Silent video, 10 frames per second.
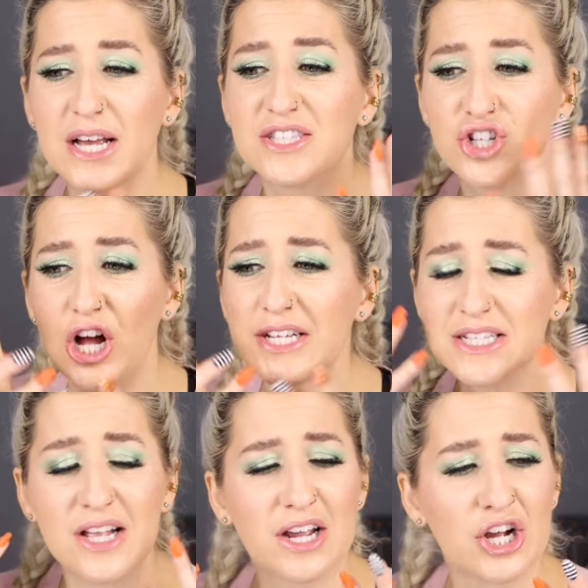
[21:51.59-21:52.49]
It's
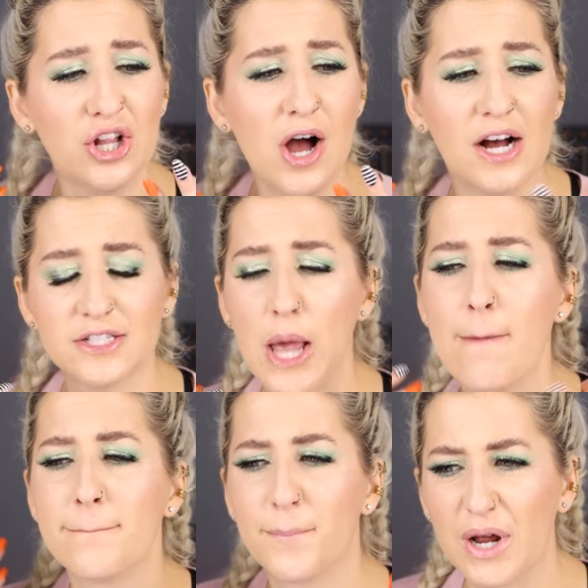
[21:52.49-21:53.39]
glossy like a gloss,
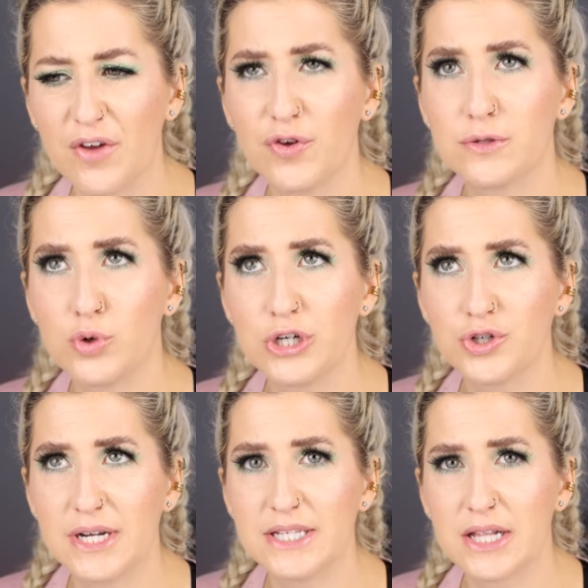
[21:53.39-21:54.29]
but it feels
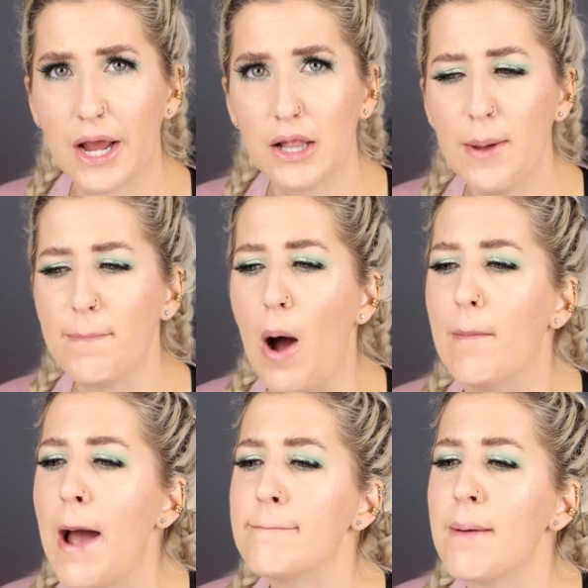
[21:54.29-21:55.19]
moisturizing like a lip balm.